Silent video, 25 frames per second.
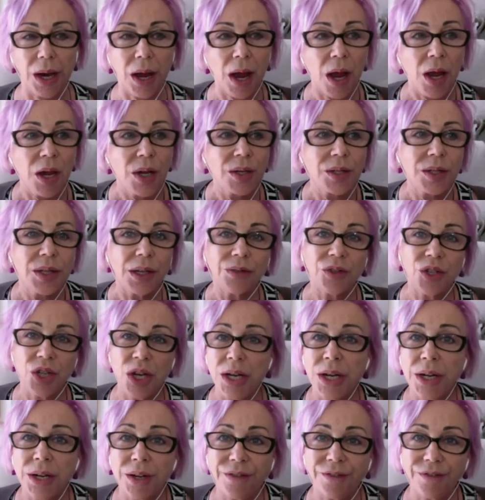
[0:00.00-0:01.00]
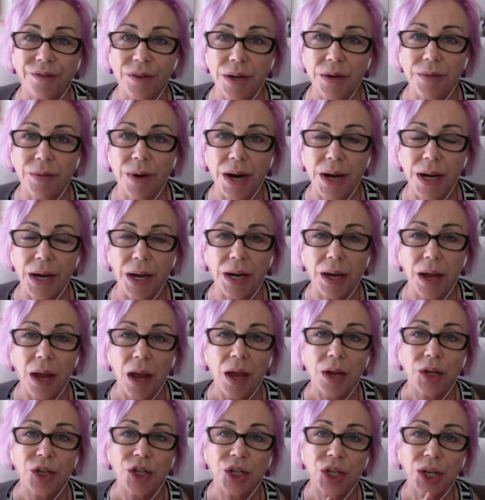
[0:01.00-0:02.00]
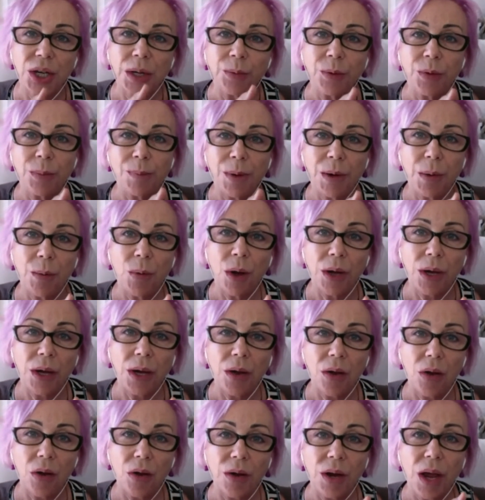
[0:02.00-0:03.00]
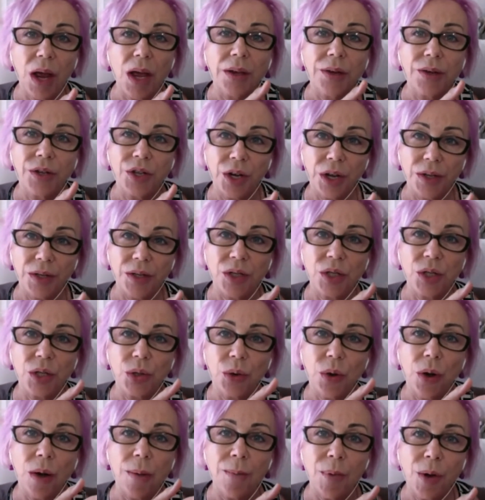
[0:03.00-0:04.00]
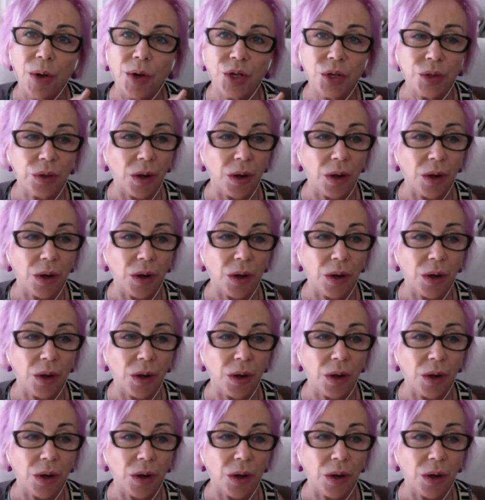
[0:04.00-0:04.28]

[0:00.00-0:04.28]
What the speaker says: So if she did a free reading, she would be working on just your emotional.